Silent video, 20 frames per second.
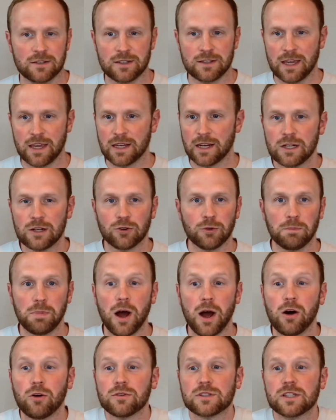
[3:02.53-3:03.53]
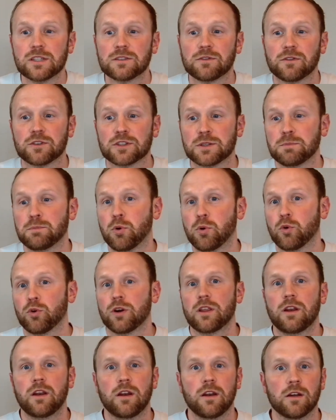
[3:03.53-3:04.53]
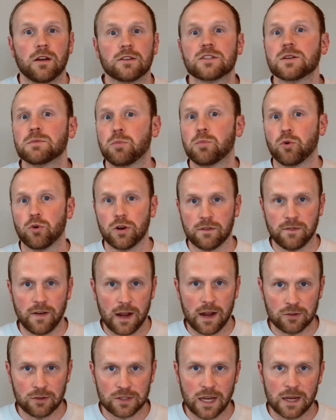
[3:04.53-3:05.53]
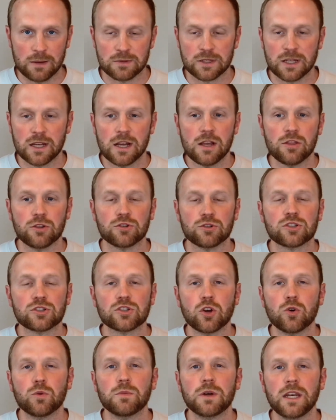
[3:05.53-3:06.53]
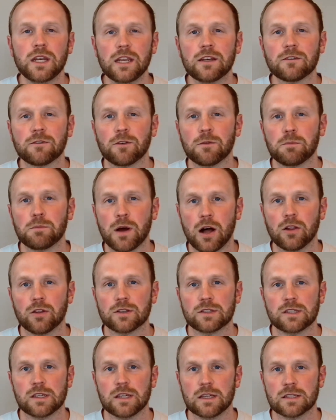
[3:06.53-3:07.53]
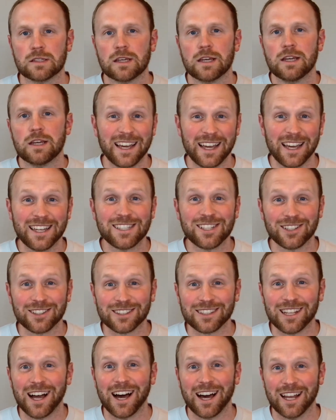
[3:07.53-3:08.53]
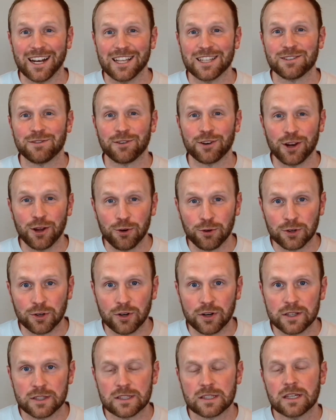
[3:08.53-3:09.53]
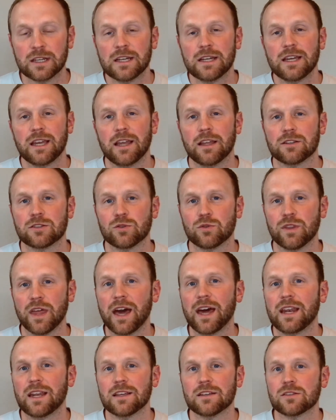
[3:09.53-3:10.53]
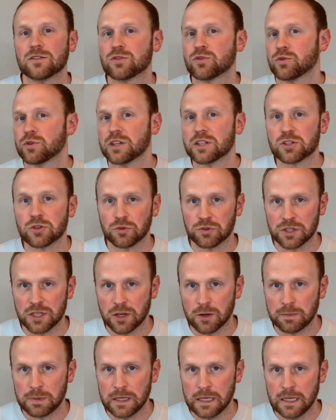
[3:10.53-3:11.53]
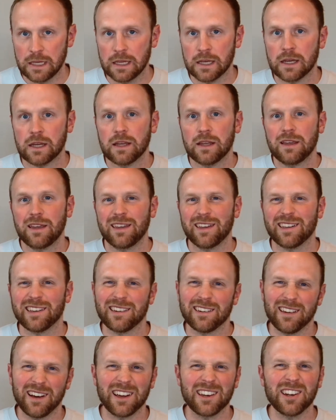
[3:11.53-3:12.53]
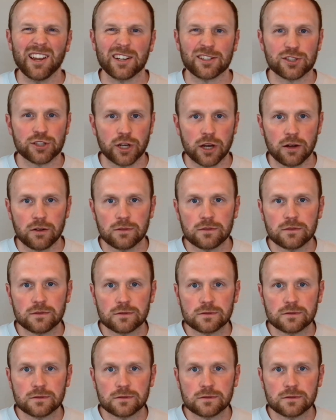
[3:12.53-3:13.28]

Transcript: data, or policies for supported and unsupported file types. There's so many different policies. It's a lot. It's very onerous. And so that is traditional DLP in a nutshell.